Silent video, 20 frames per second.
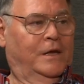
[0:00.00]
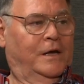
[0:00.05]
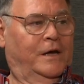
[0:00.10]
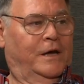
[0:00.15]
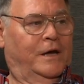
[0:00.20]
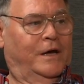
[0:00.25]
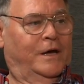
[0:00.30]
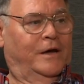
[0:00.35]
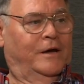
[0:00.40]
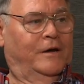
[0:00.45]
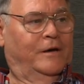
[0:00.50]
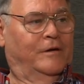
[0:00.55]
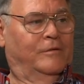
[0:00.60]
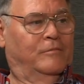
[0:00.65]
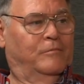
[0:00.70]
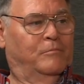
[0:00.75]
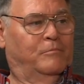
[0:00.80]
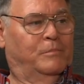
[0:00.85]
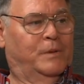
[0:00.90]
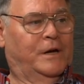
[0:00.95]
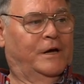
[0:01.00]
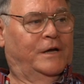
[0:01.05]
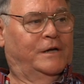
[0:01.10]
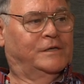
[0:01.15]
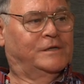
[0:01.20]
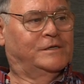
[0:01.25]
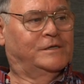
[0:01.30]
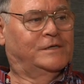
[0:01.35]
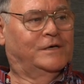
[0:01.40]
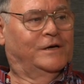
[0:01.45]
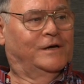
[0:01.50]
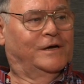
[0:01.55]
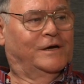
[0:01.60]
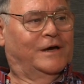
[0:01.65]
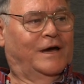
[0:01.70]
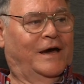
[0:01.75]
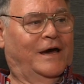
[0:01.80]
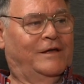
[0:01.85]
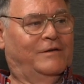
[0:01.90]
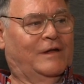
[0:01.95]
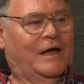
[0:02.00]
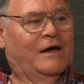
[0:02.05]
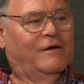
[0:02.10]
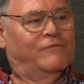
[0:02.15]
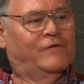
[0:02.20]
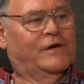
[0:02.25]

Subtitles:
I